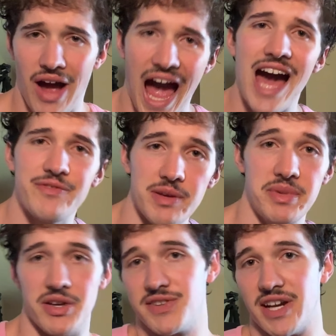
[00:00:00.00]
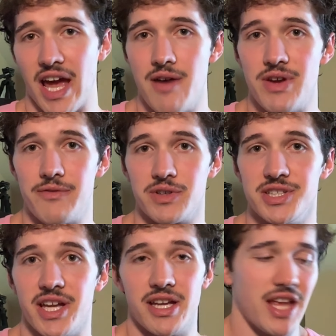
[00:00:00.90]
half the meals that I have ate for
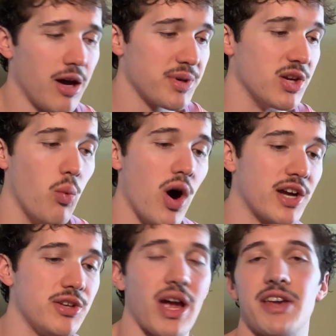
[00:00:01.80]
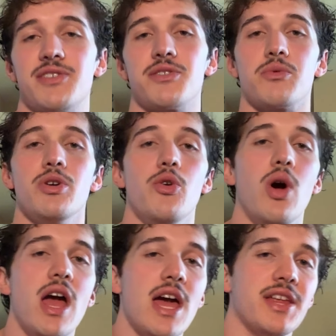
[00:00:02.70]
today. Now I'm going to walk you guys through
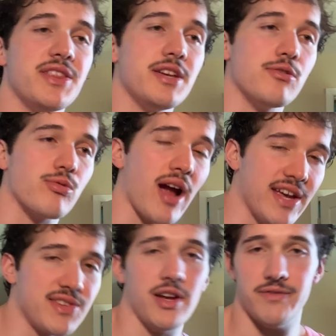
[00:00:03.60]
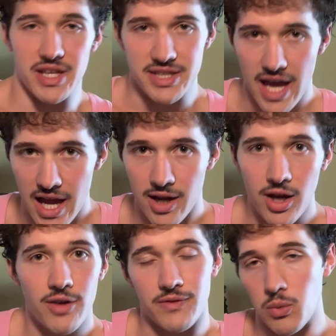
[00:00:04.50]
the rest of the day
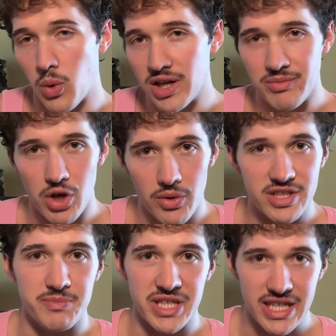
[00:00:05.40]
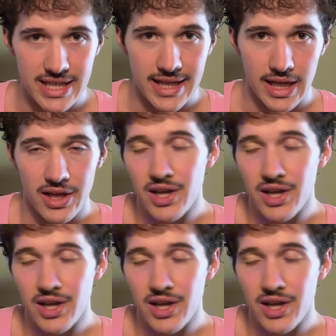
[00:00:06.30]
for what I'm going to be eating.